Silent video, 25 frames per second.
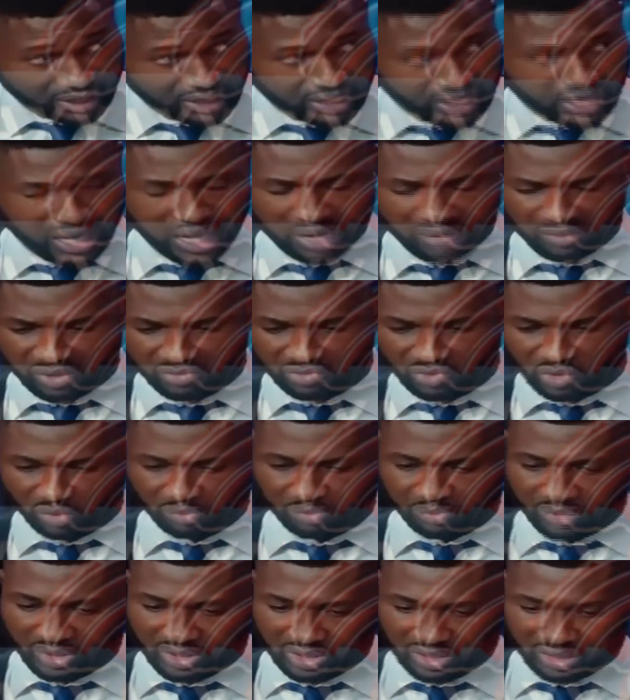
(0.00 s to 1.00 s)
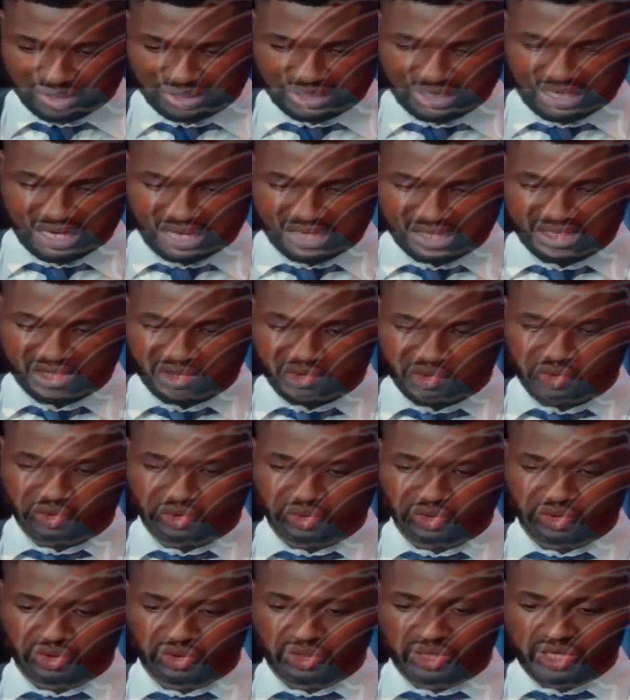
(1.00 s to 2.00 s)
I'm of the opinion that
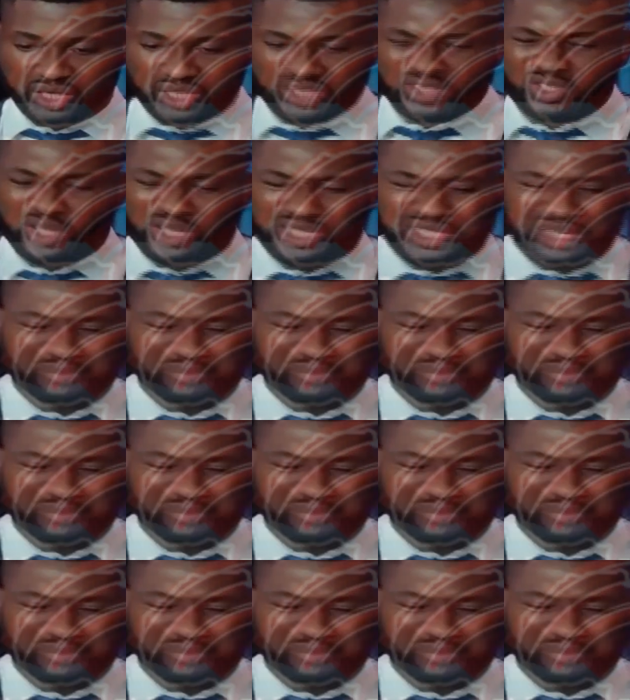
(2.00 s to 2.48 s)
it's just a